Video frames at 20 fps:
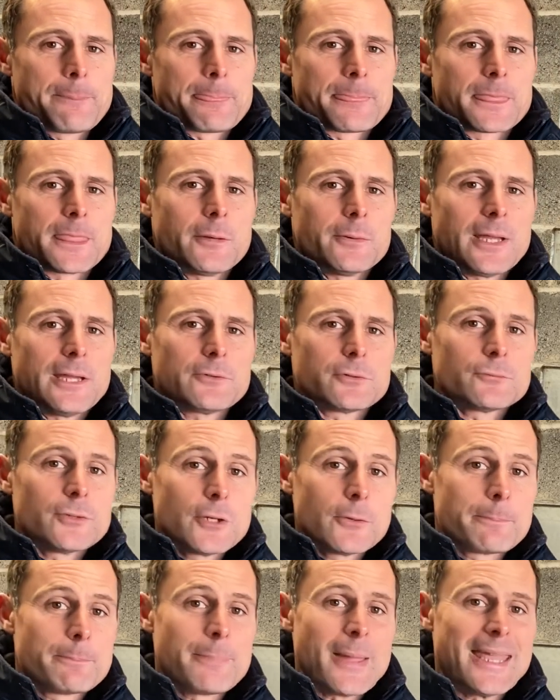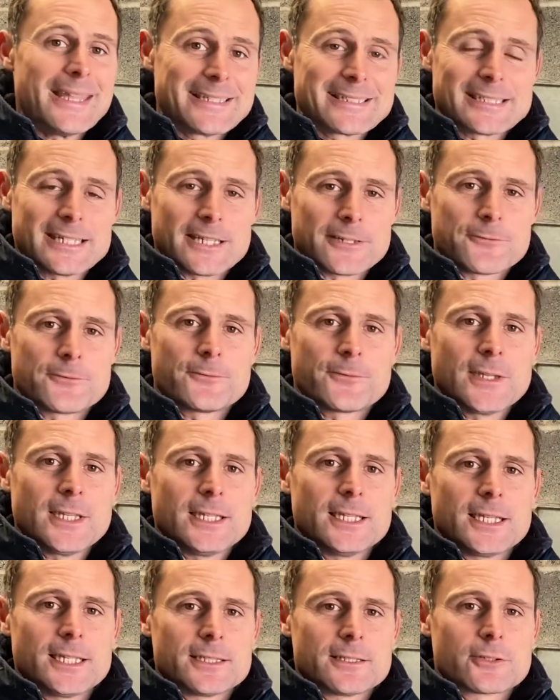Now we have a real basic
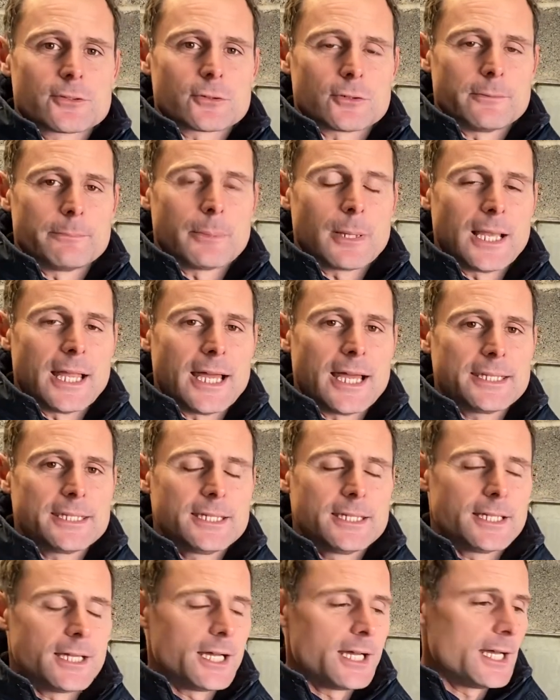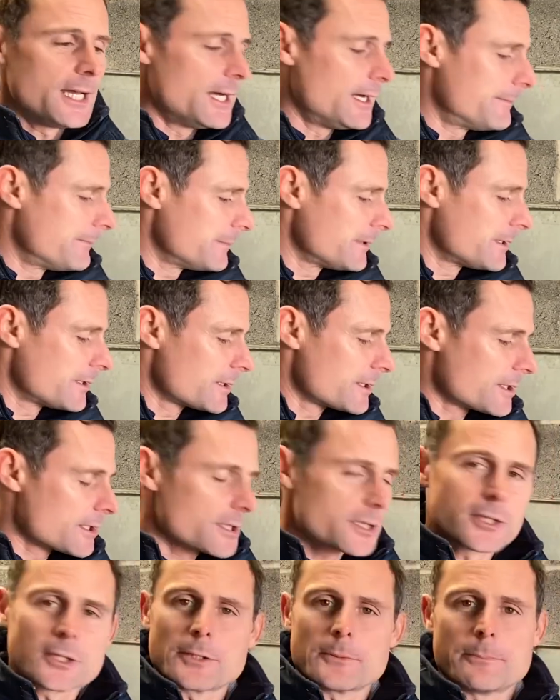feed-in sort of plan,
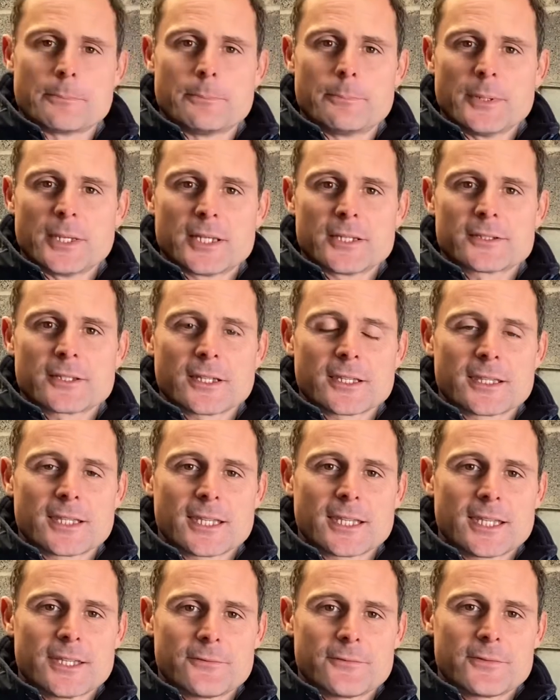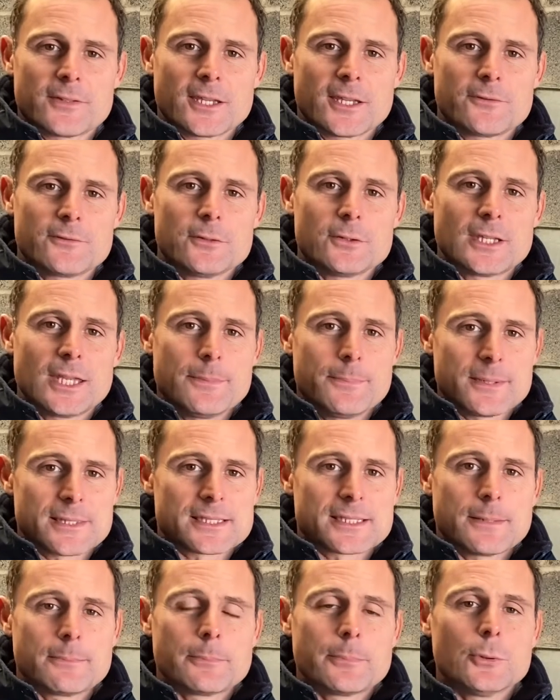because I think if you keep it
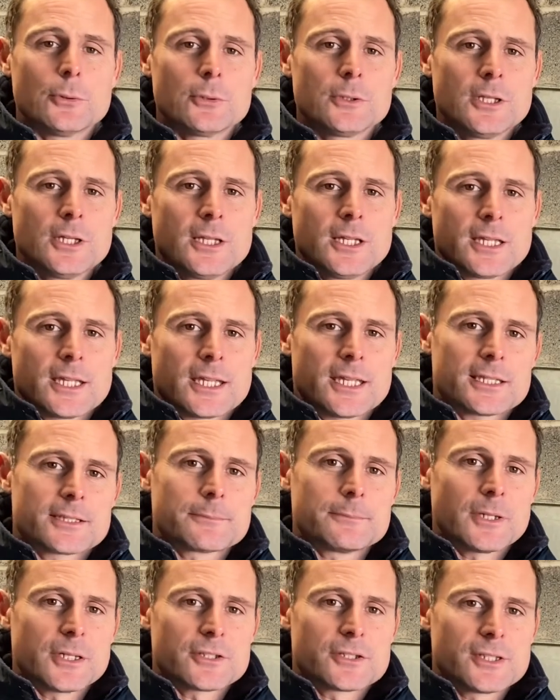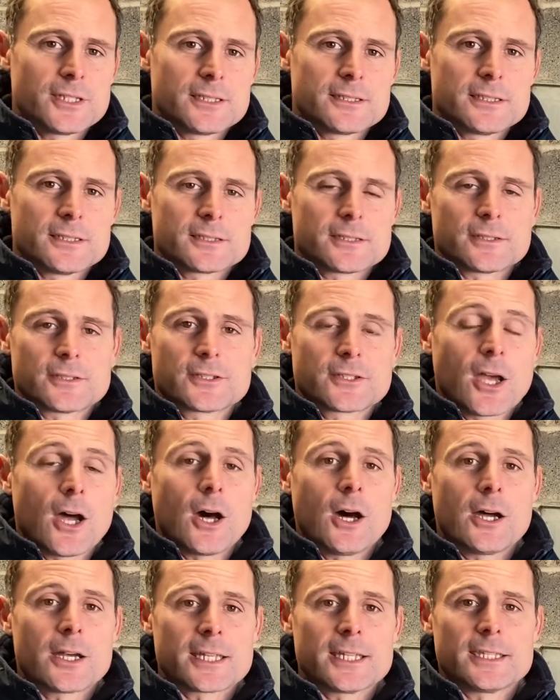simple, it's much easier to
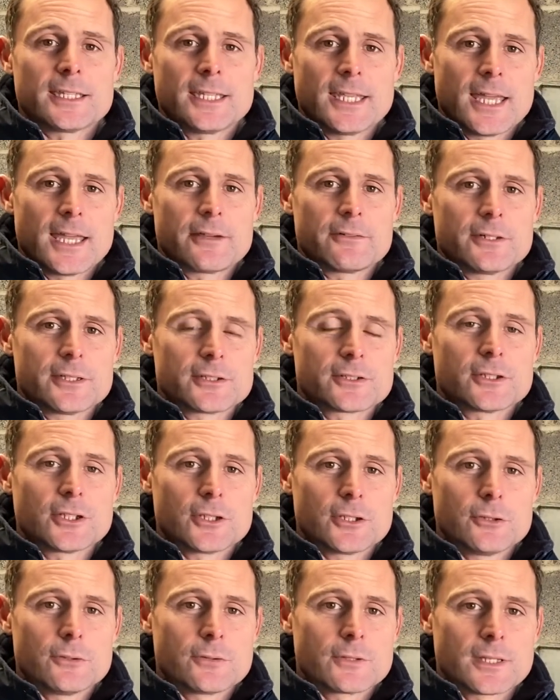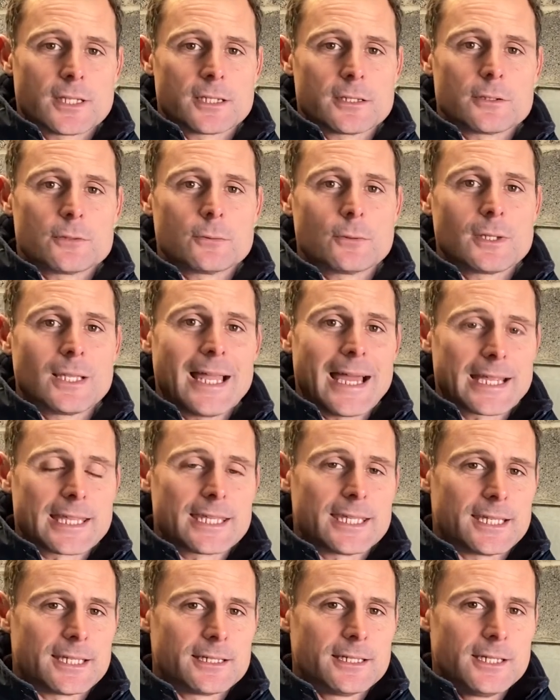target the areas that you think you're
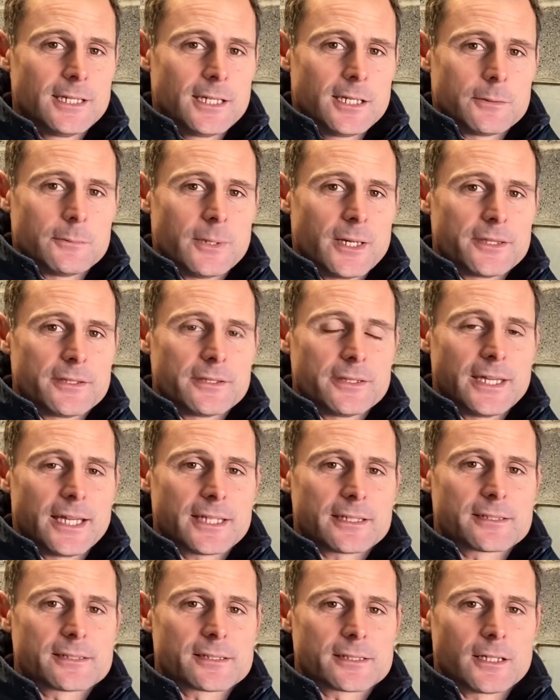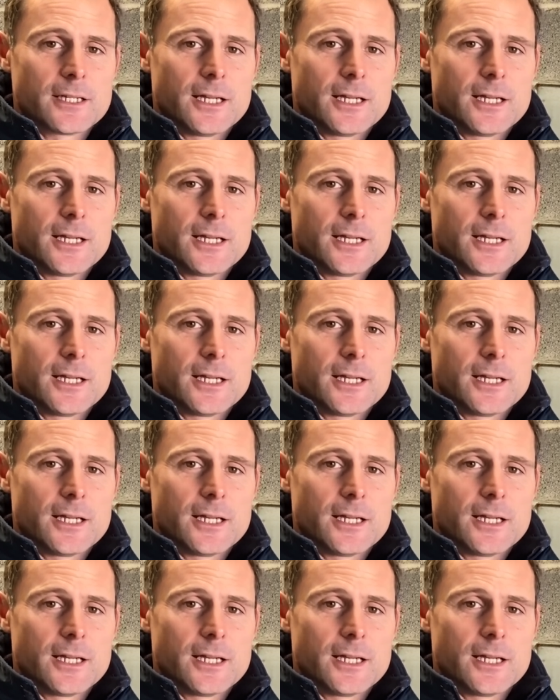lacking, whether that's